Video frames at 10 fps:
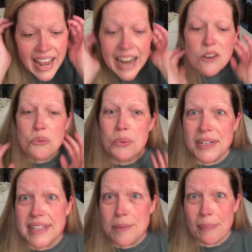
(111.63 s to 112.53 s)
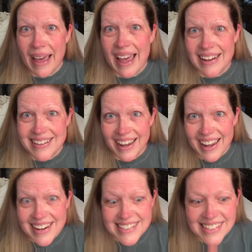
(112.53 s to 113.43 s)
I had a really bad
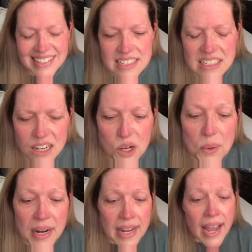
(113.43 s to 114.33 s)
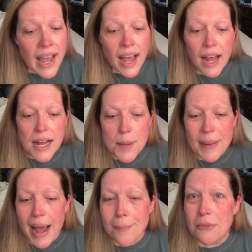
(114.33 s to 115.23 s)
case, and so
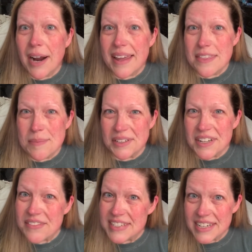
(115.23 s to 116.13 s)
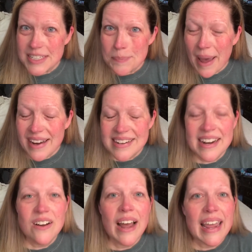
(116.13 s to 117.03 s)
I'm right in the middle of the dose pack
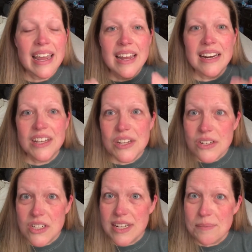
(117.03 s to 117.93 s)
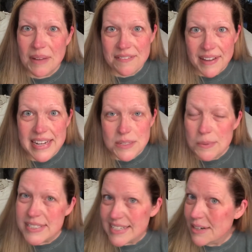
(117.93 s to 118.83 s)
now. And usually my face
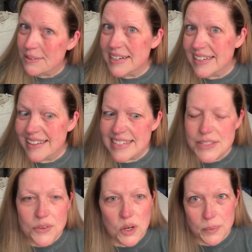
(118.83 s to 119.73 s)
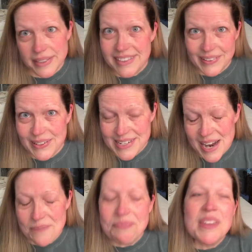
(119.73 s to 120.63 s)
will stay red like this for a really long
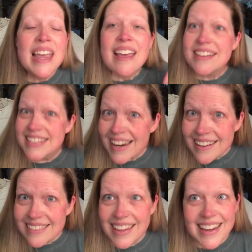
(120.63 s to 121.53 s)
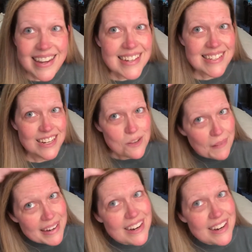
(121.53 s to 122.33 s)
time. The second thing is that you may